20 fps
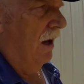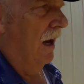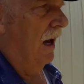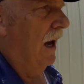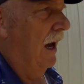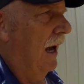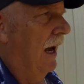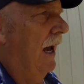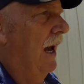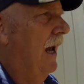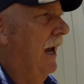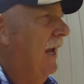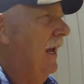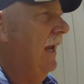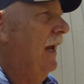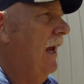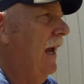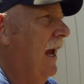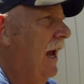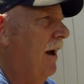
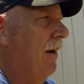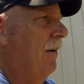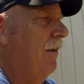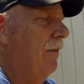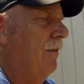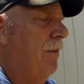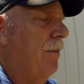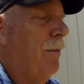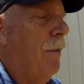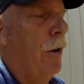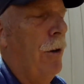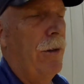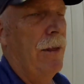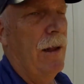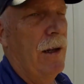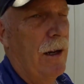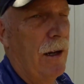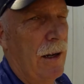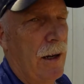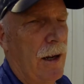I have more
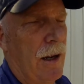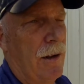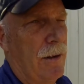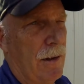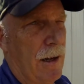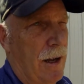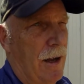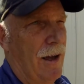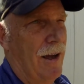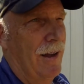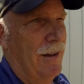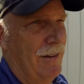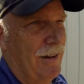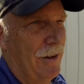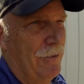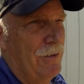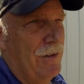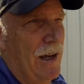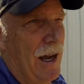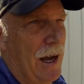than
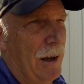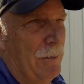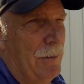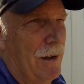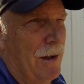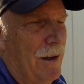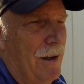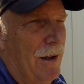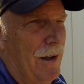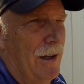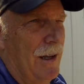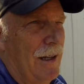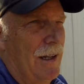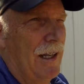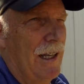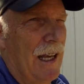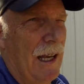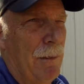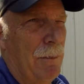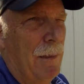enough time to
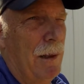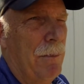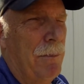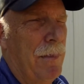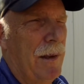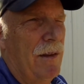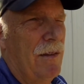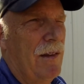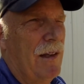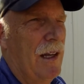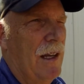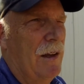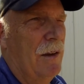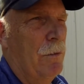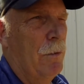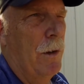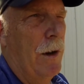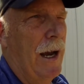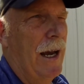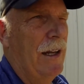keep me busy
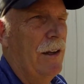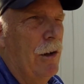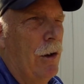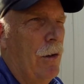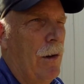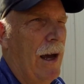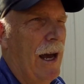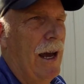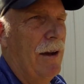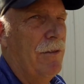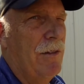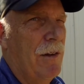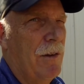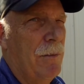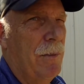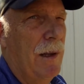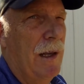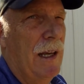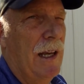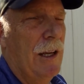where I don't have to
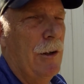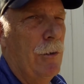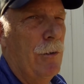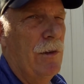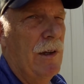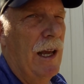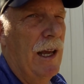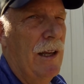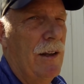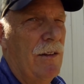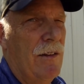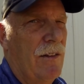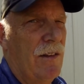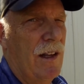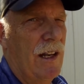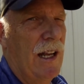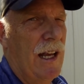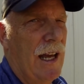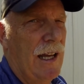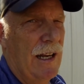be entertained
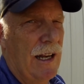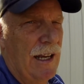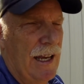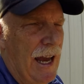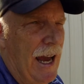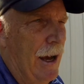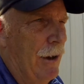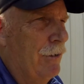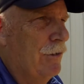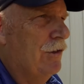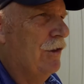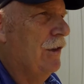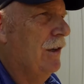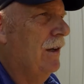sitting on a couch.